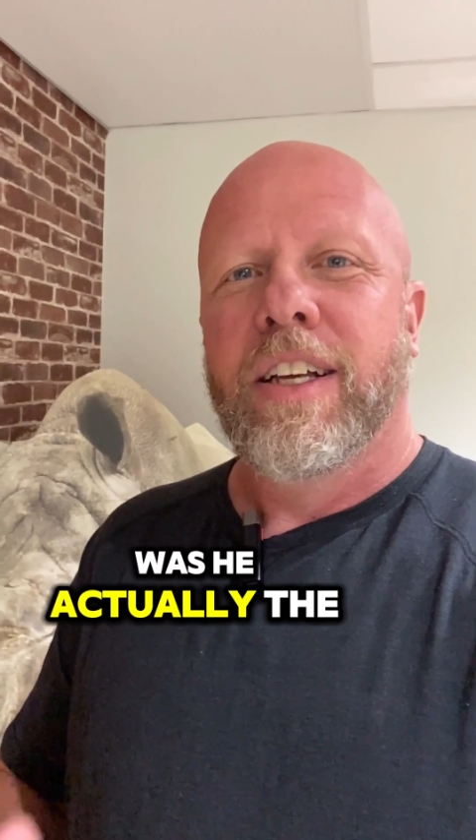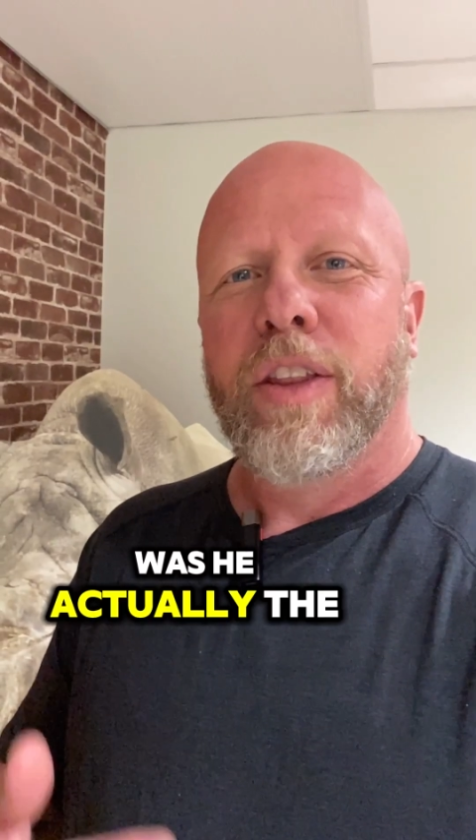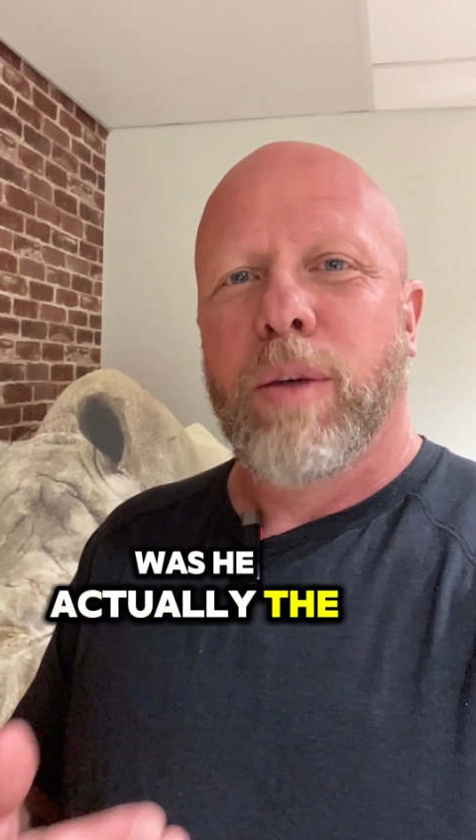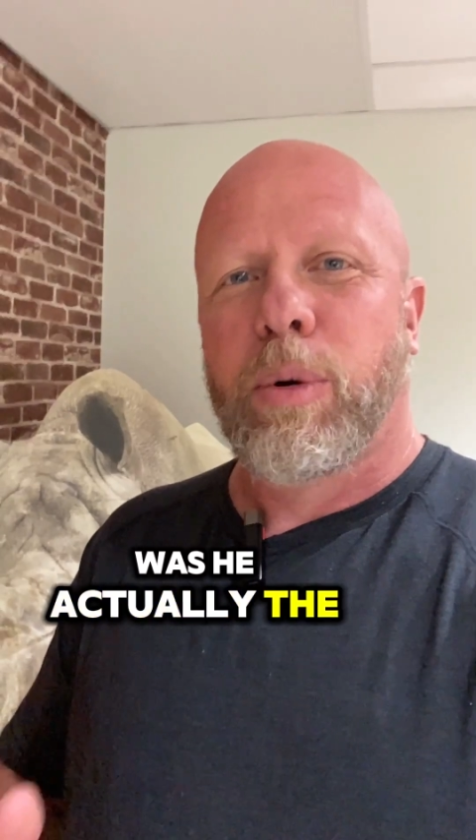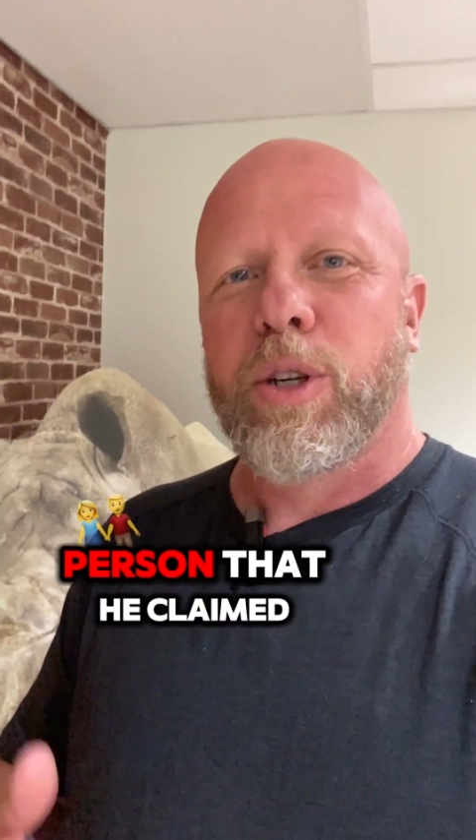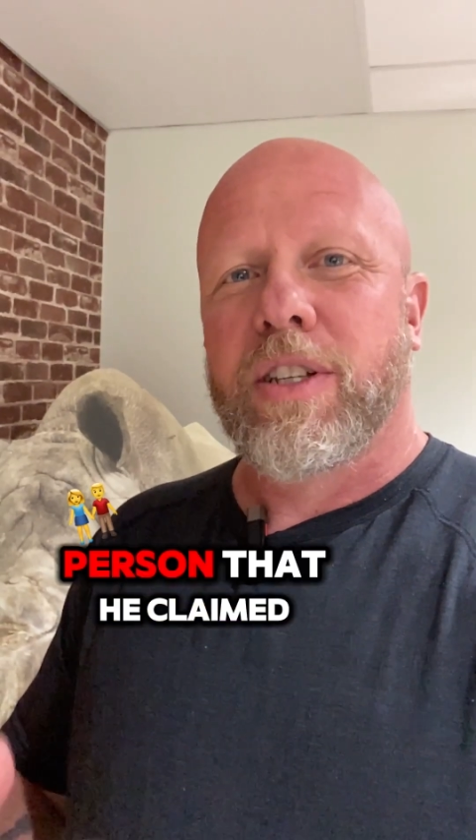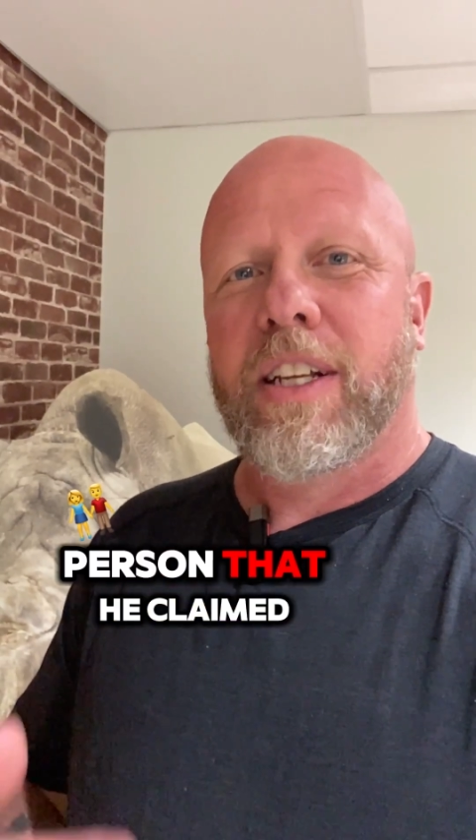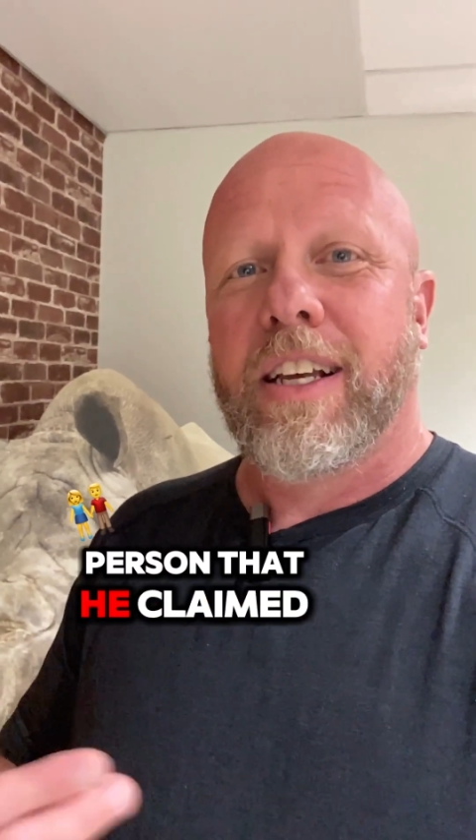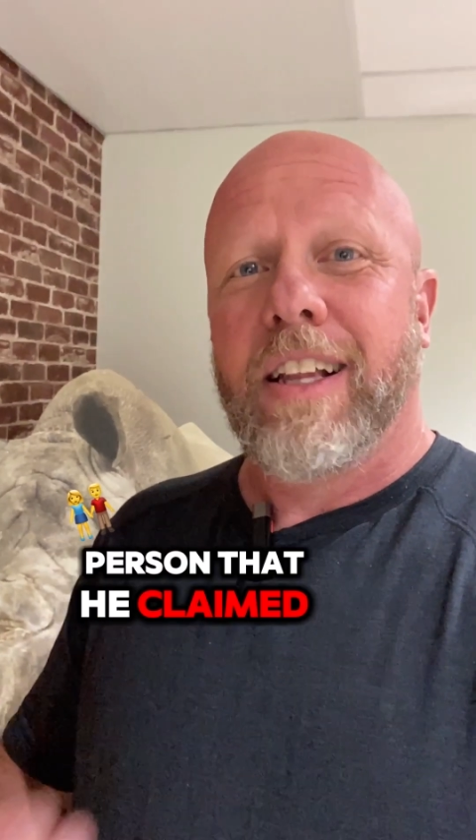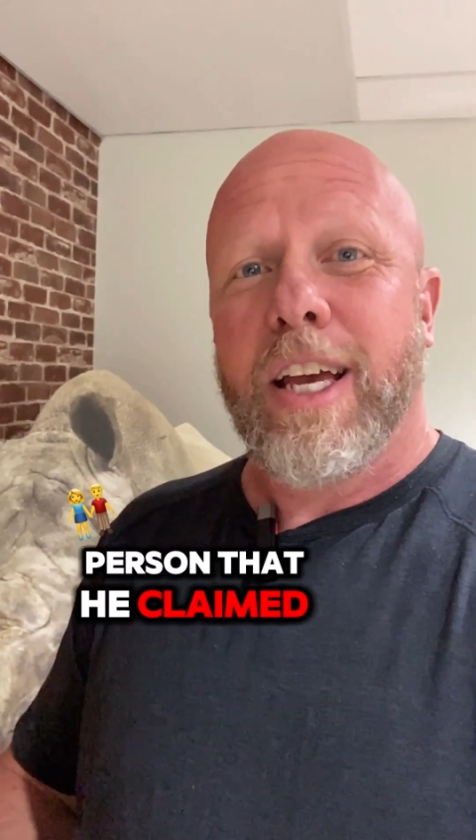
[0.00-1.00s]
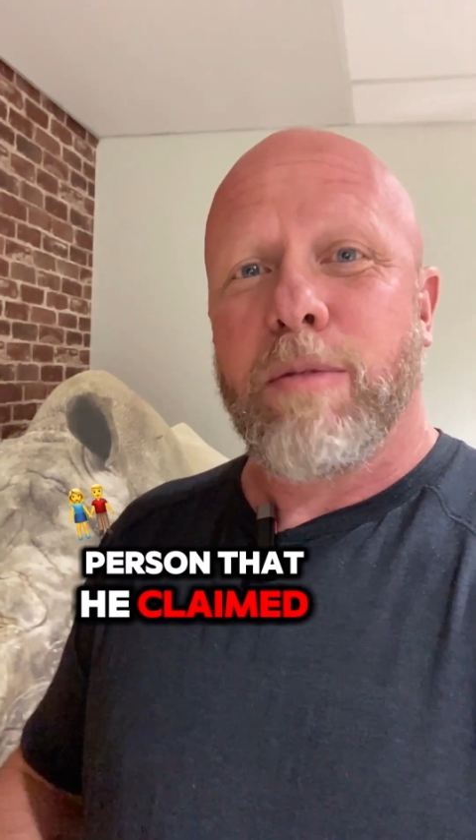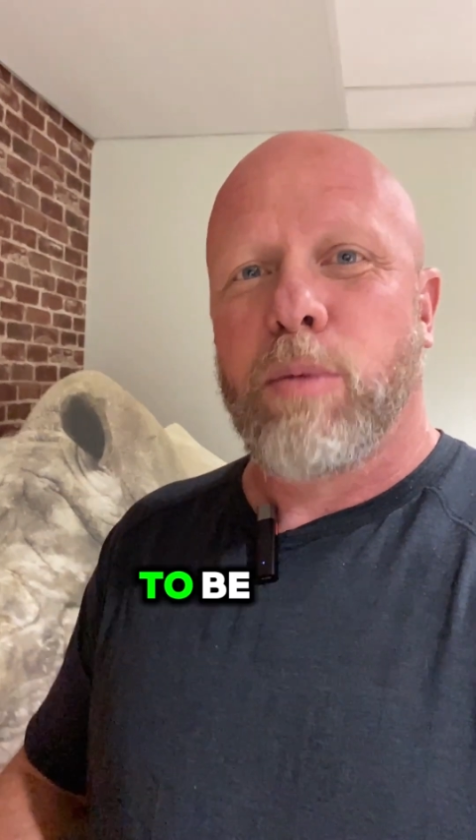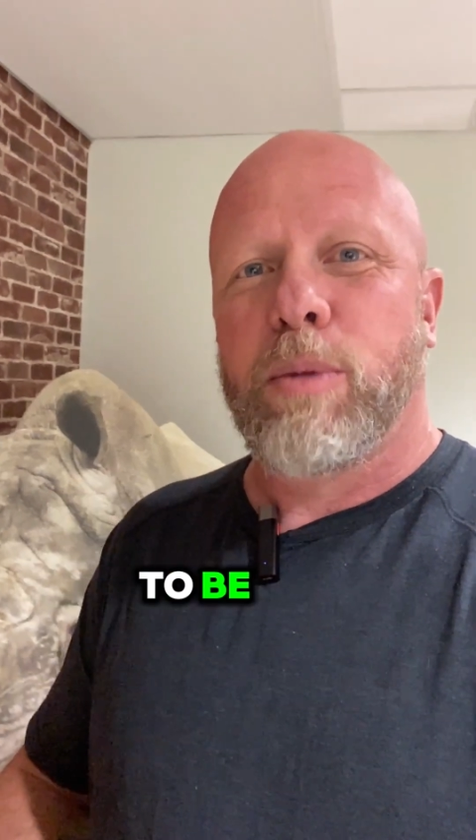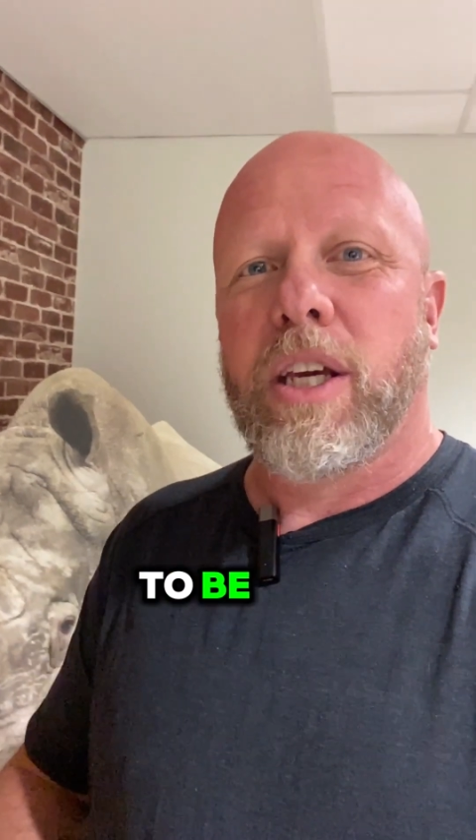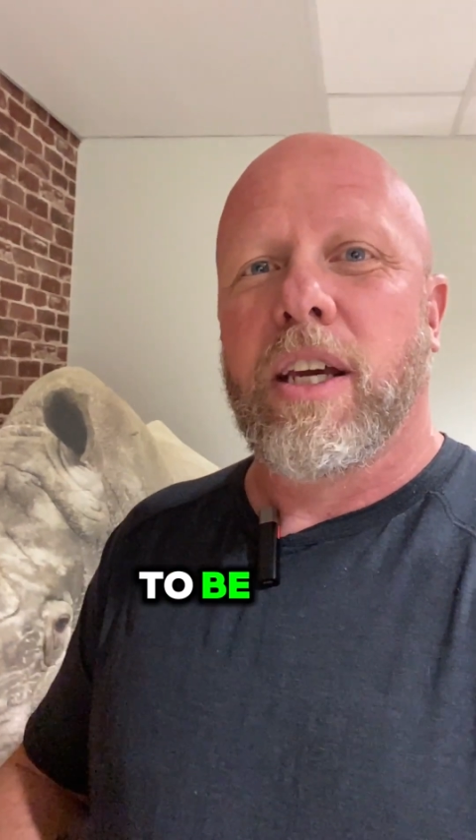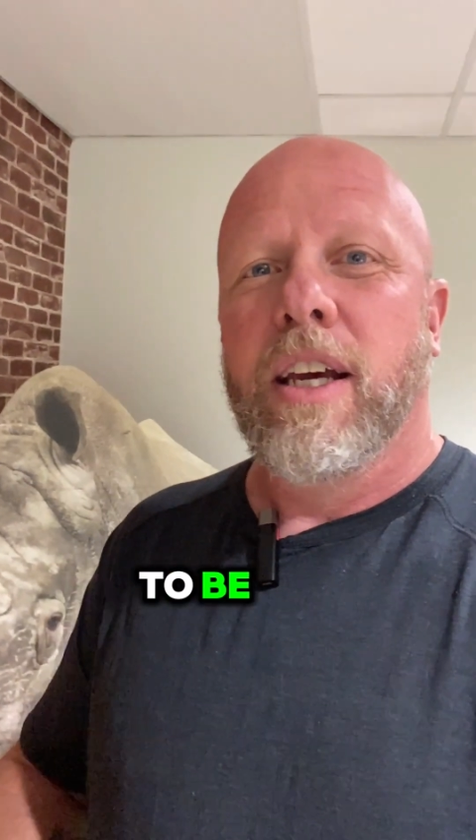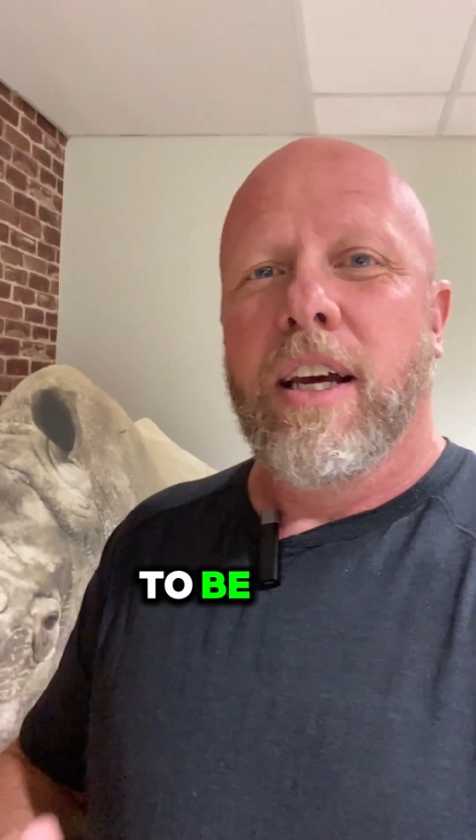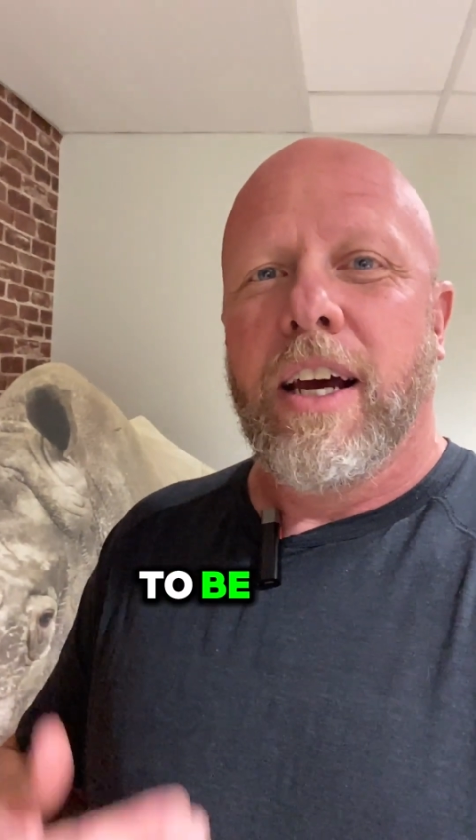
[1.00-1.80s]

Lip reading: the person that he claimed to be?